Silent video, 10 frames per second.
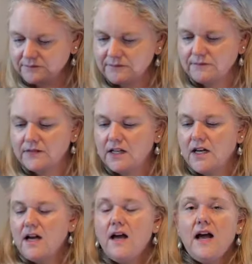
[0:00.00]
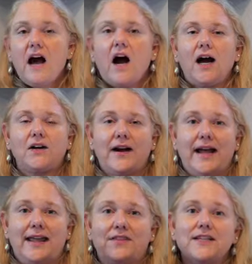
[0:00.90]
All
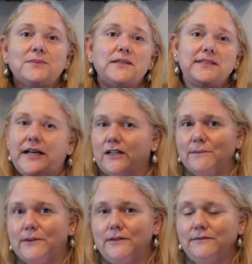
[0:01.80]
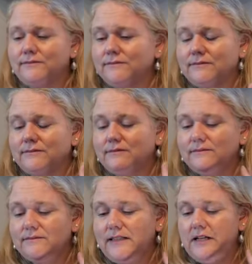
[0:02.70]
right. This was terrible
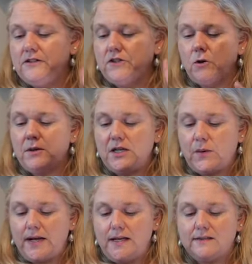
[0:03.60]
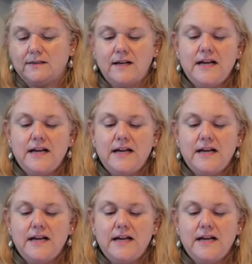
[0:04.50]
in so many ways.